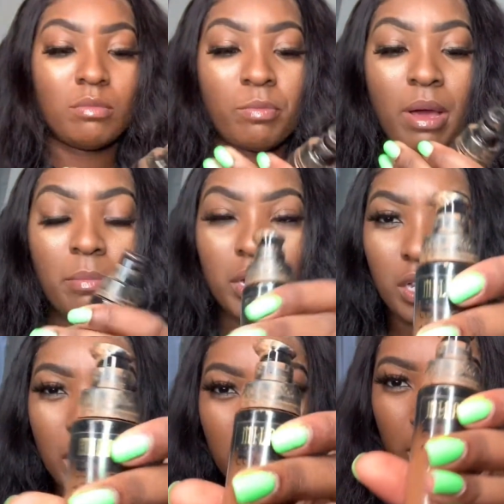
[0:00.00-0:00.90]
of my
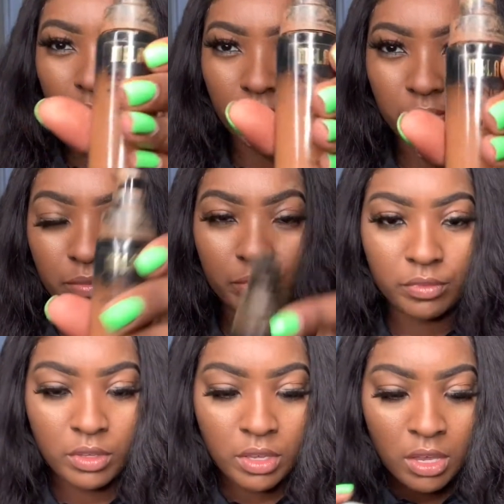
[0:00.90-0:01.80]
Milani
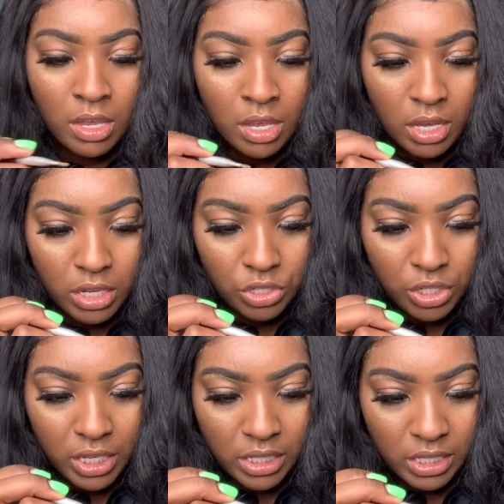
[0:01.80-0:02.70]
and
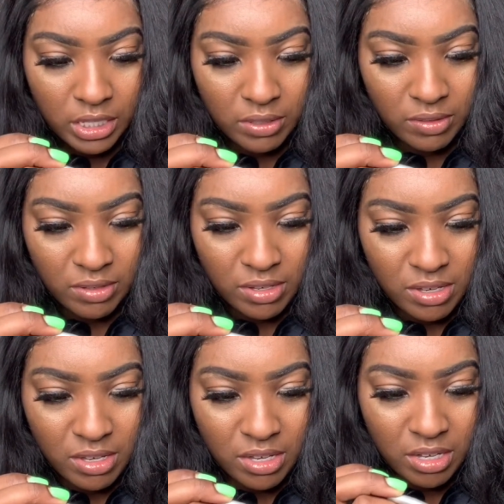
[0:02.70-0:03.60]
just
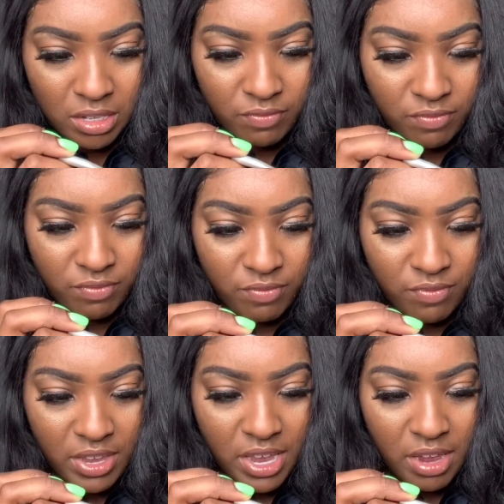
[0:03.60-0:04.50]
a
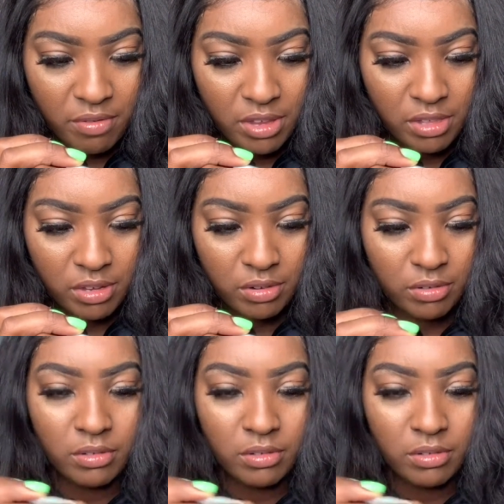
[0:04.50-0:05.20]
very little.